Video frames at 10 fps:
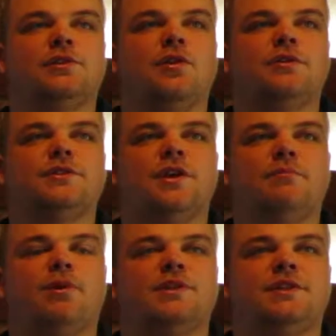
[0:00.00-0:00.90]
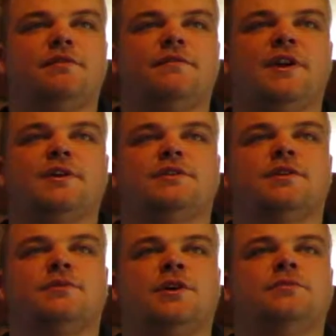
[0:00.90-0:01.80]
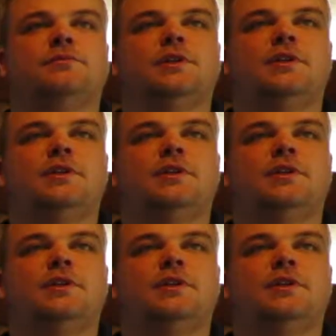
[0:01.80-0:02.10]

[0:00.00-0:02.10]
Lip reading: to long-term positive effects as well,